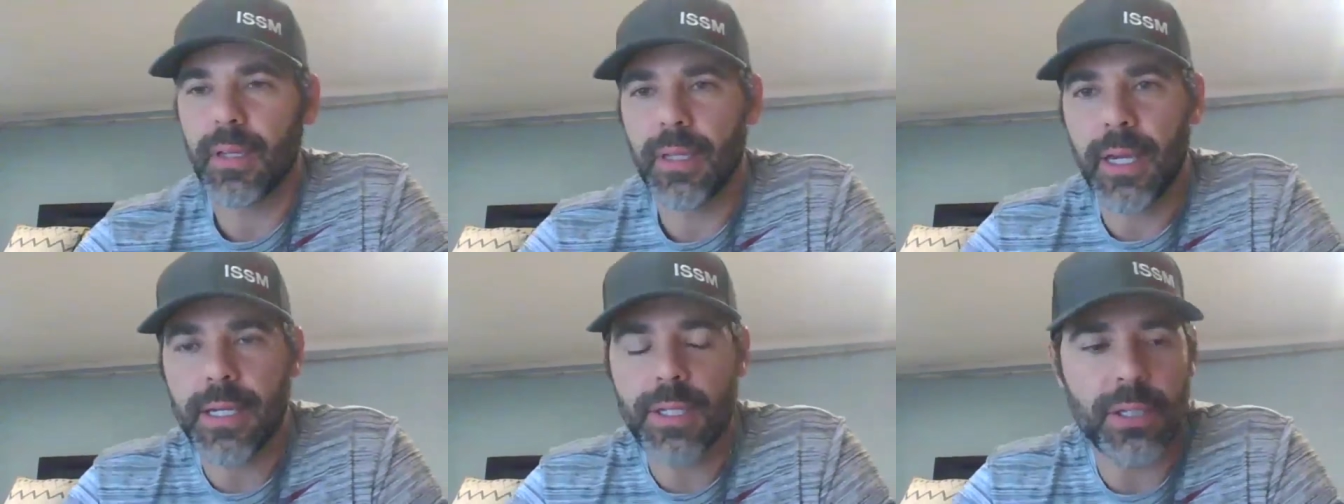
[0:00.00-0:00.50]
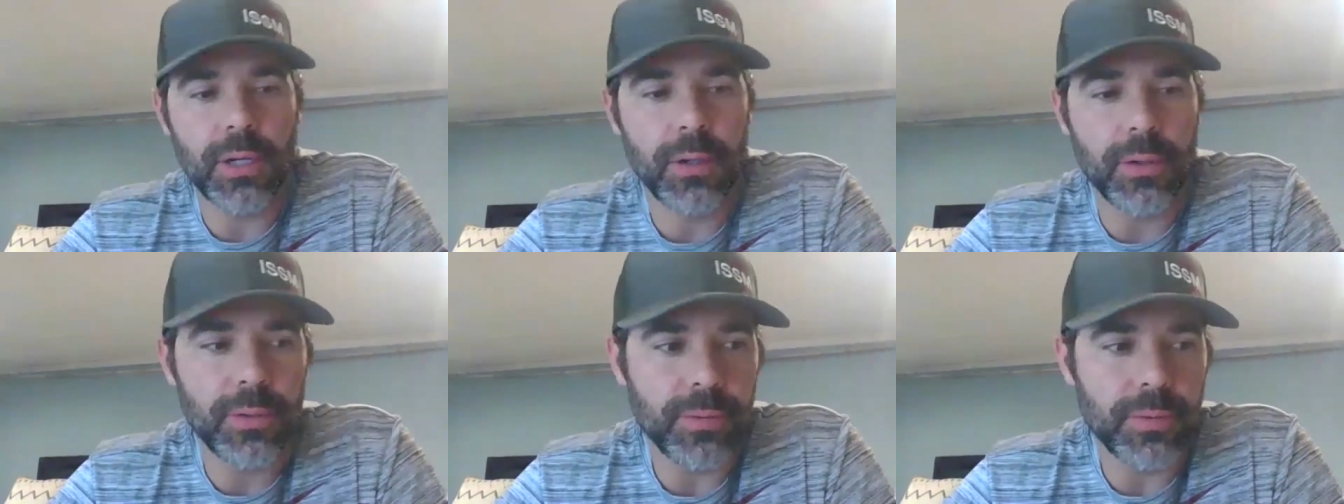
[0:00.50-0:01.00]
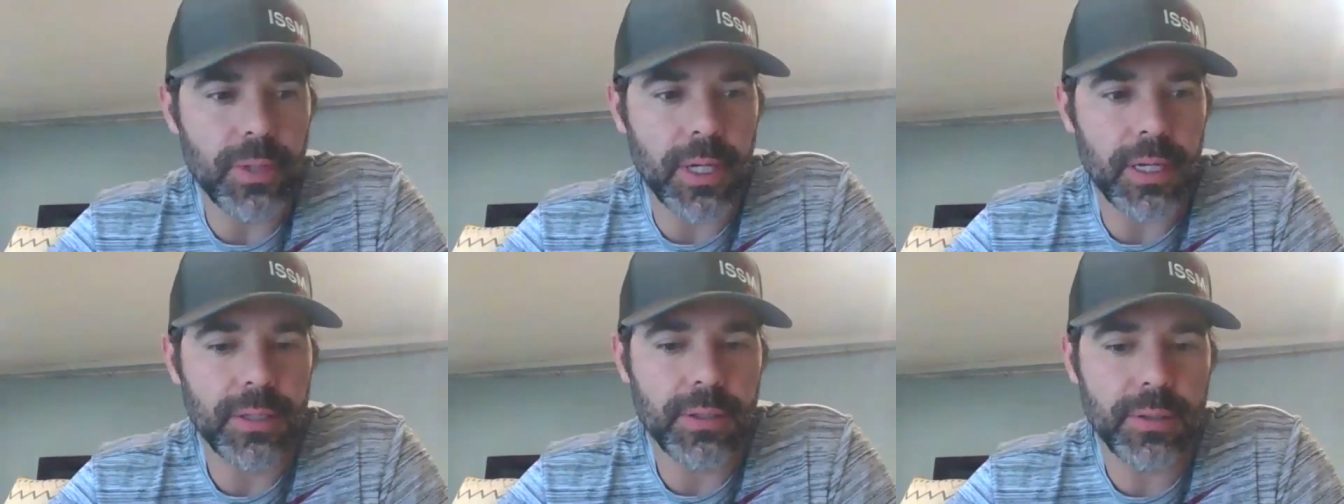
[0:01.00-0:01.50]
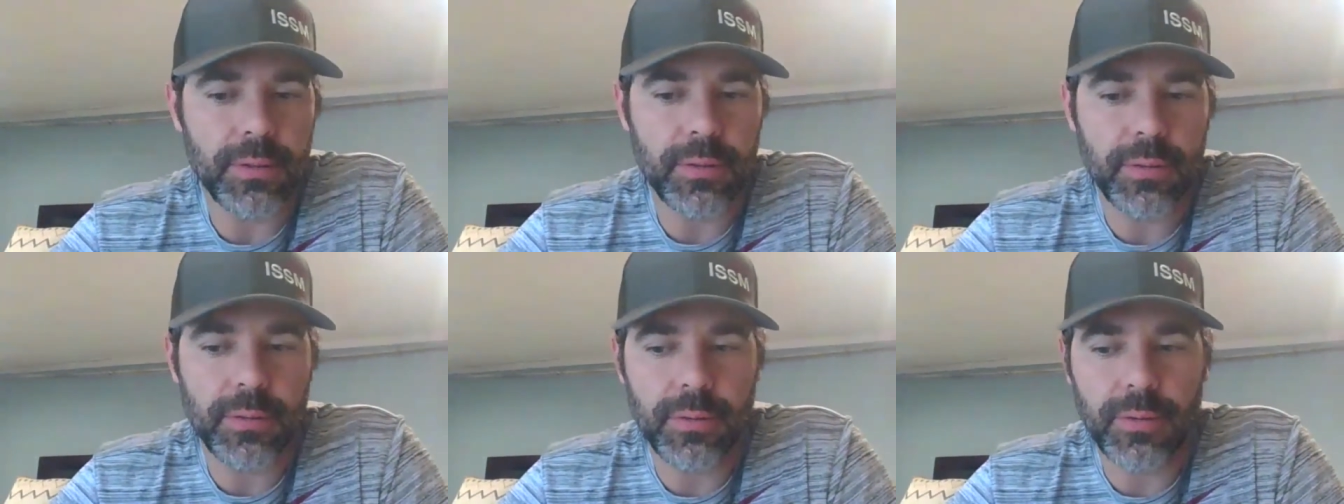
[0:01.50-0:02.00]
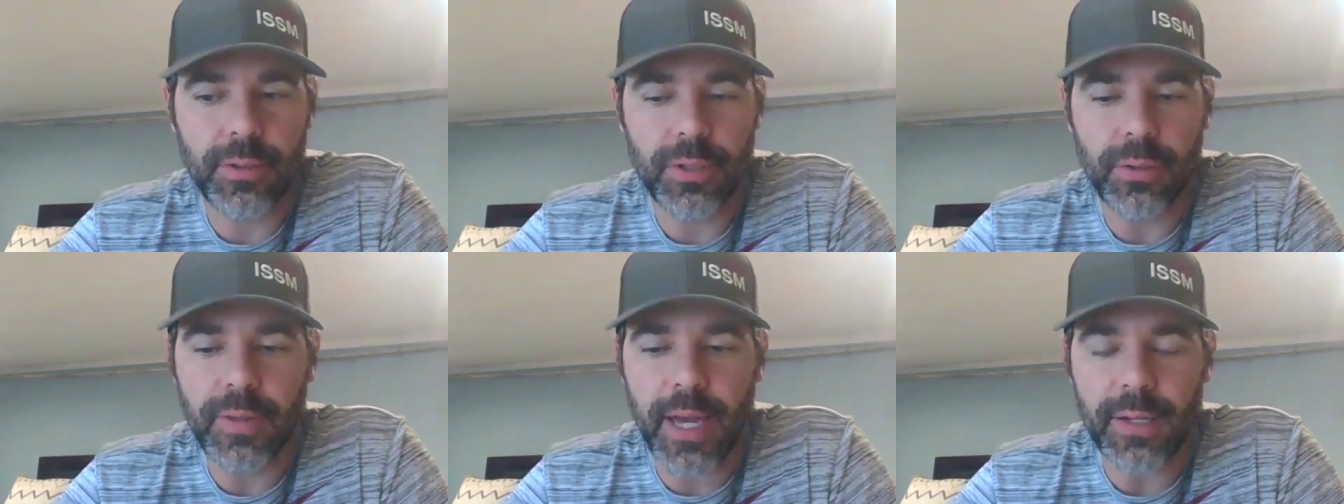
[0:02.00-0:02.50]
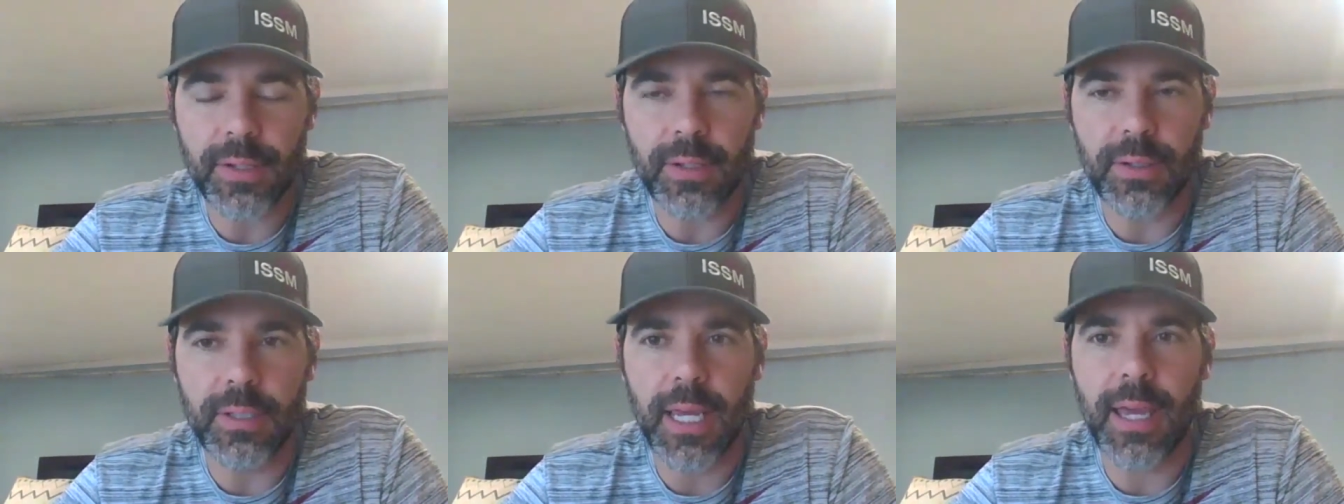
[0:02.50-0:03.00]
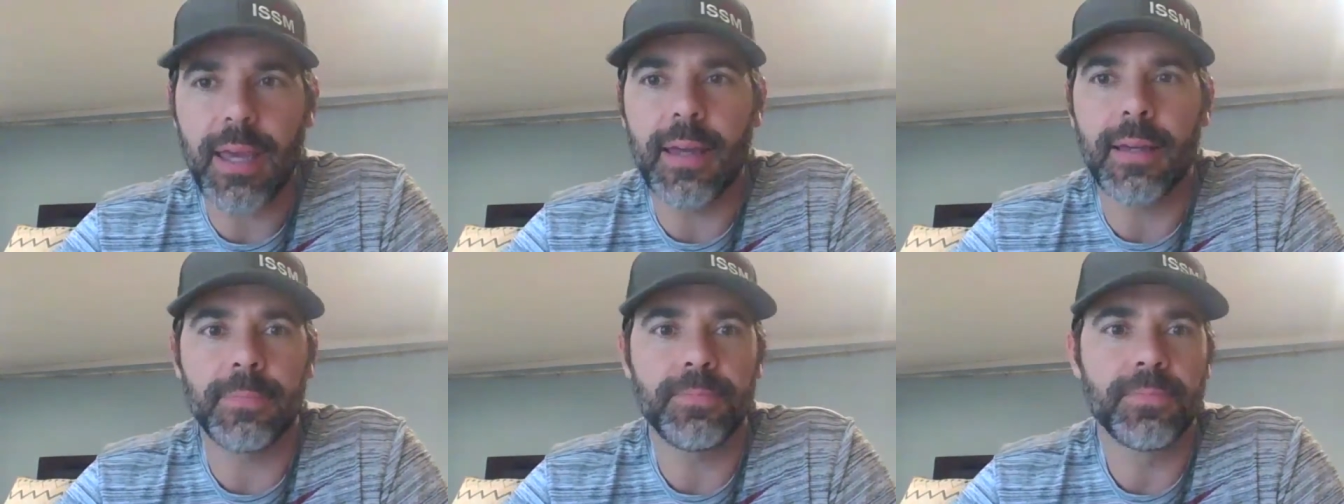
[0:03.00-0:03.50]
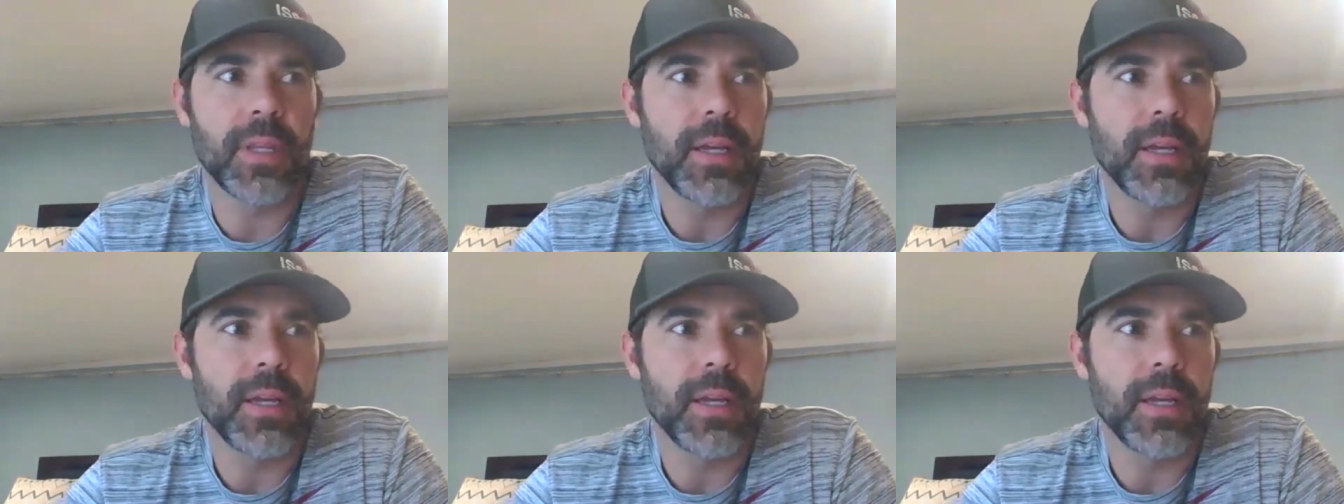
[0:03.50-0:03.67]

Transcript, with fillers: Yeah, so uh, 2010